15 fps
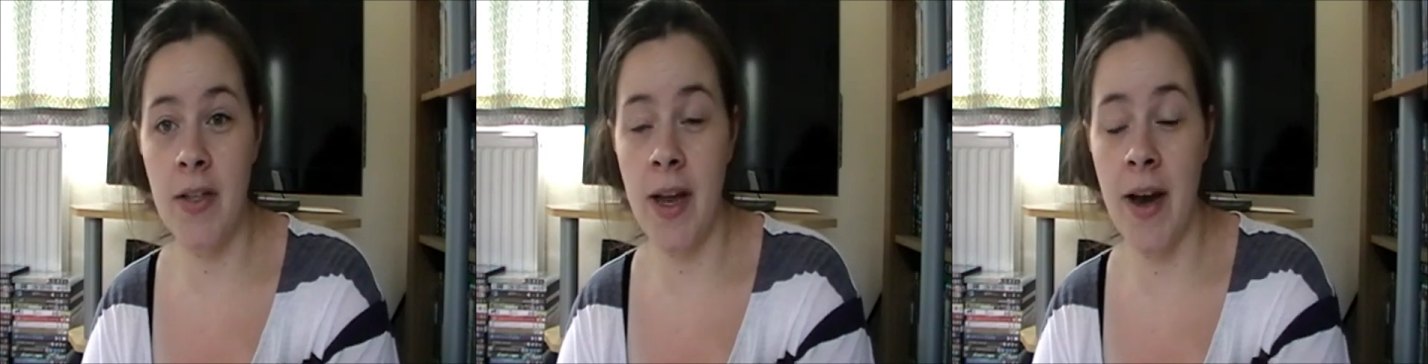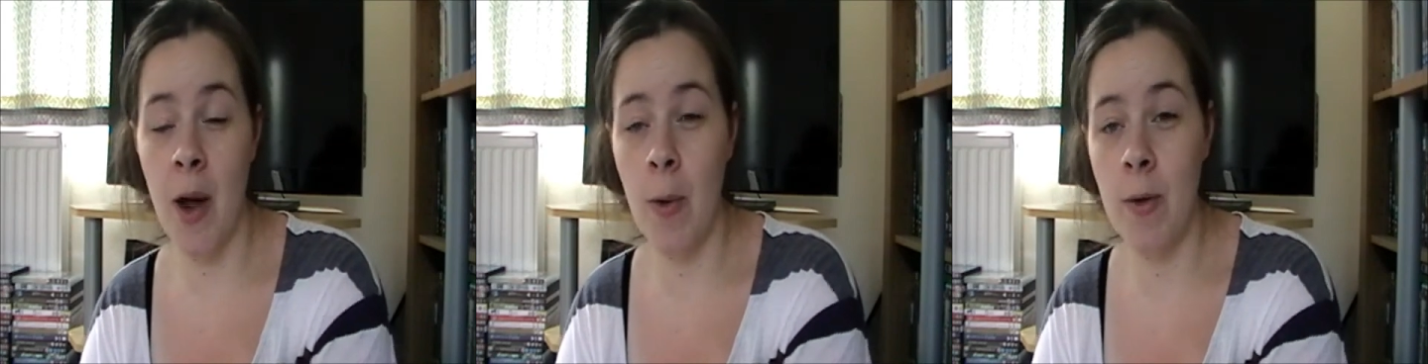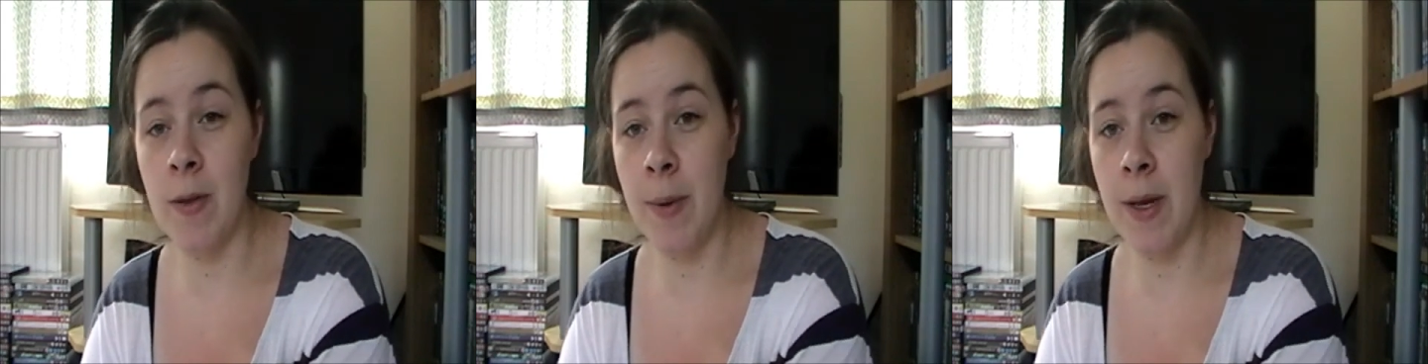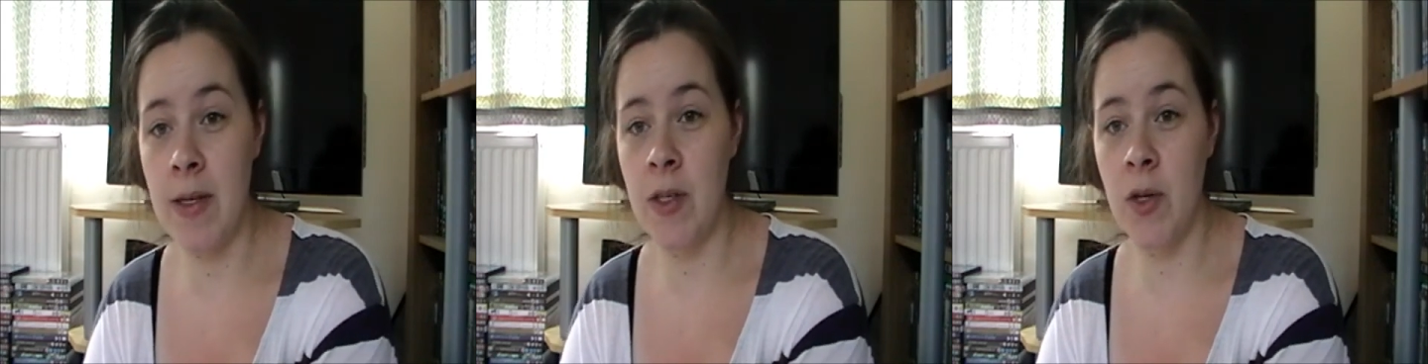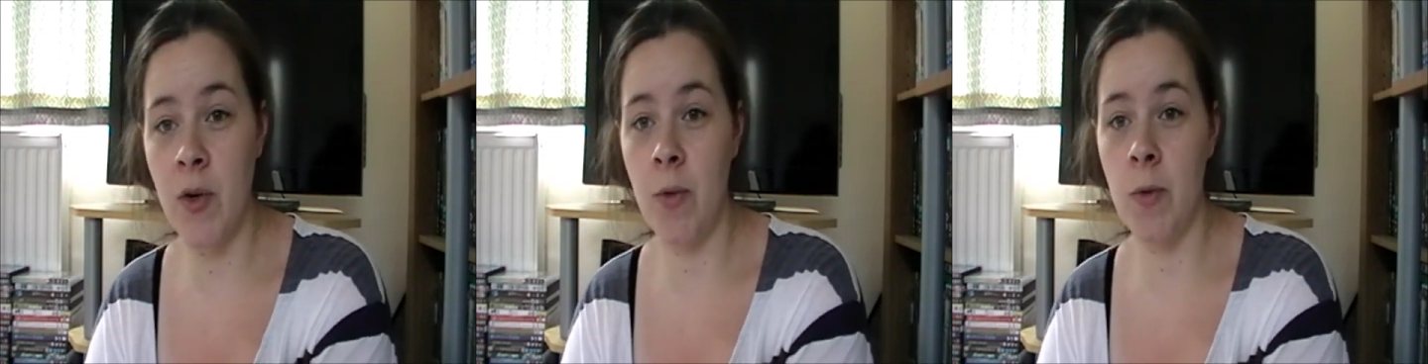and I will speak
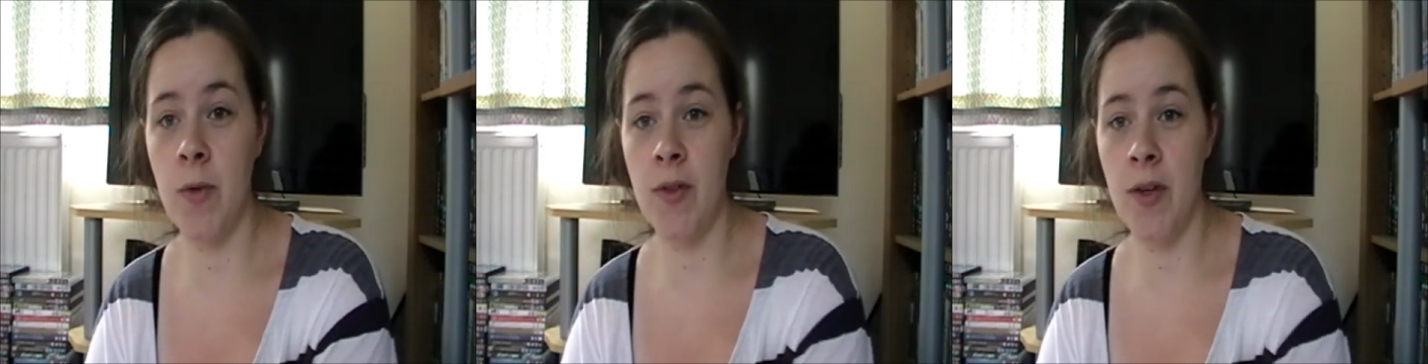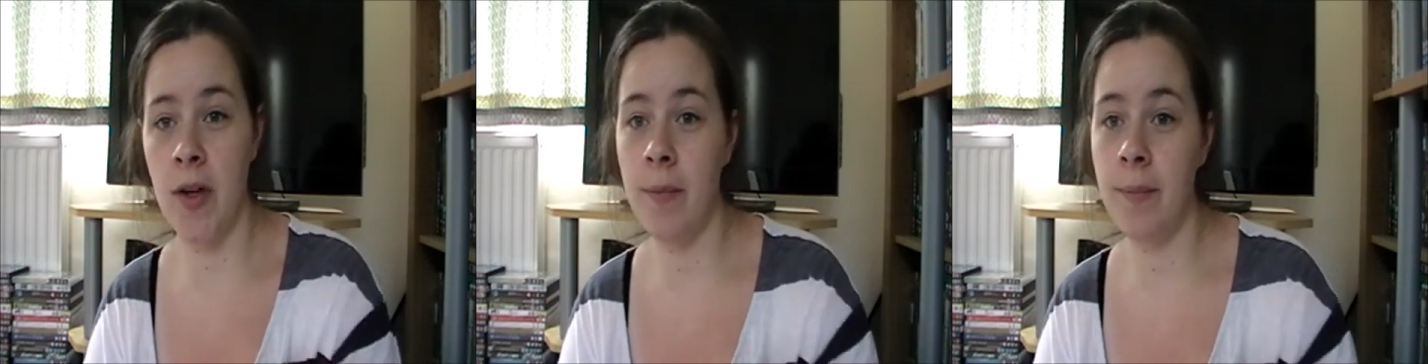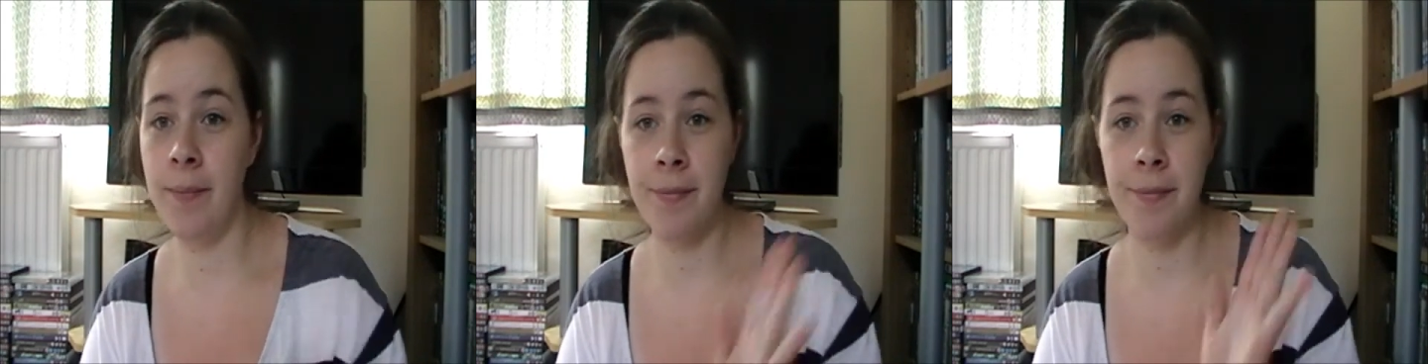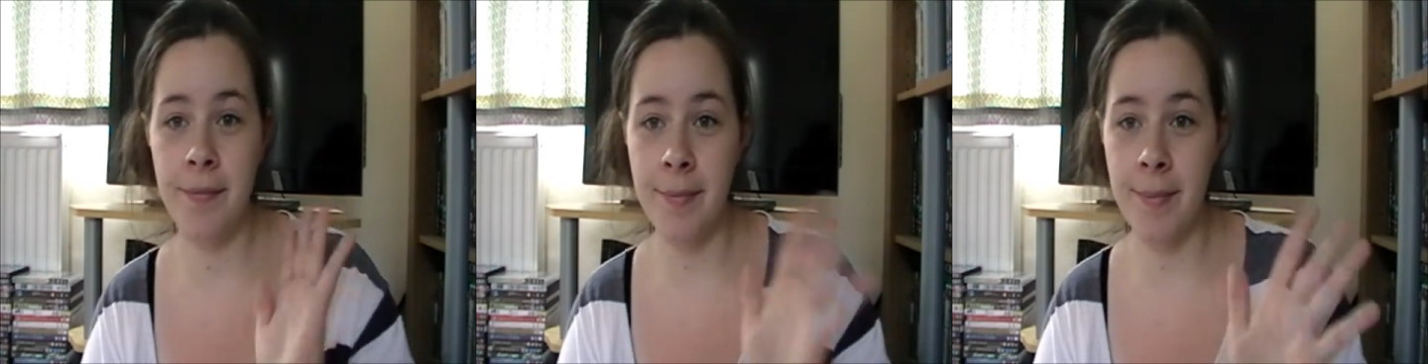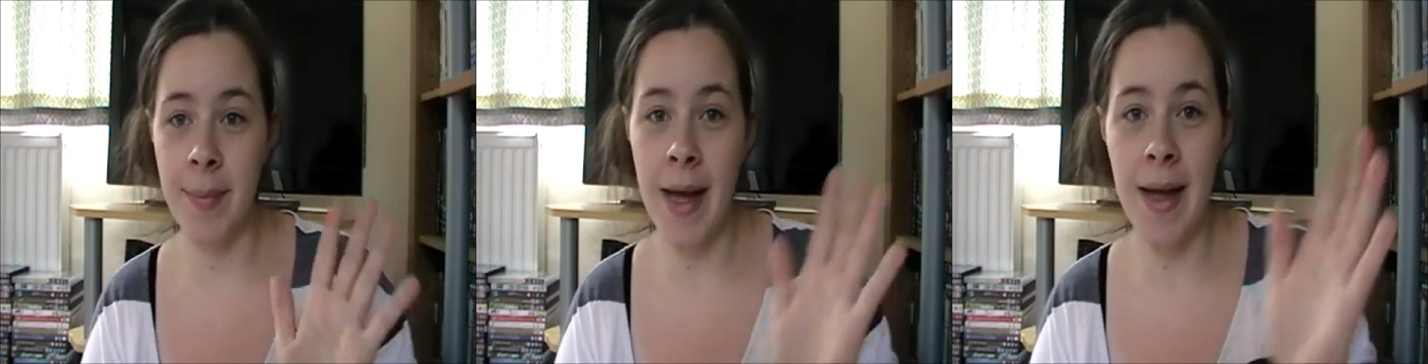to you all soon.
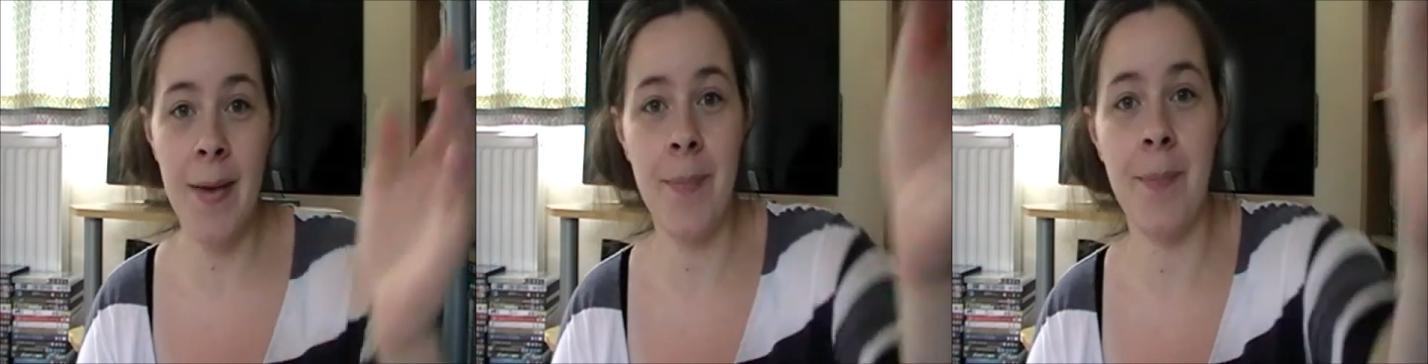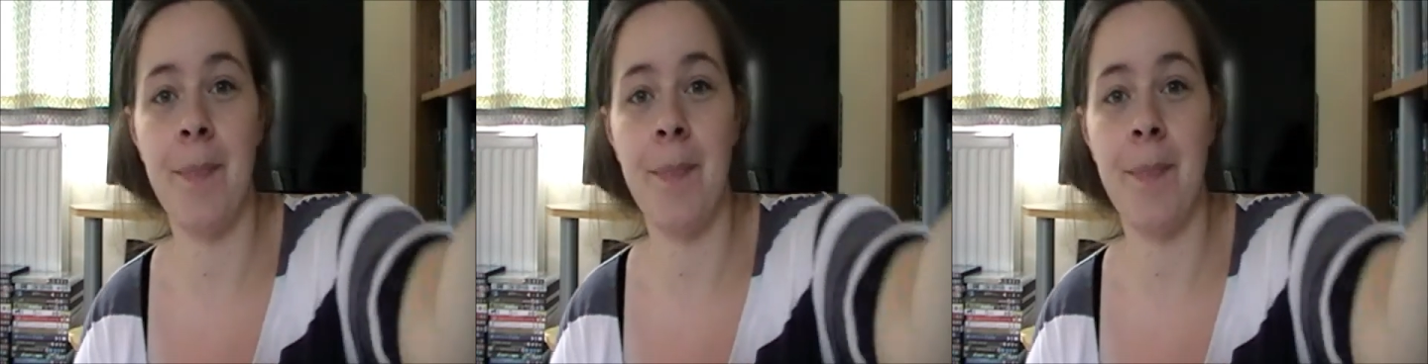Bye.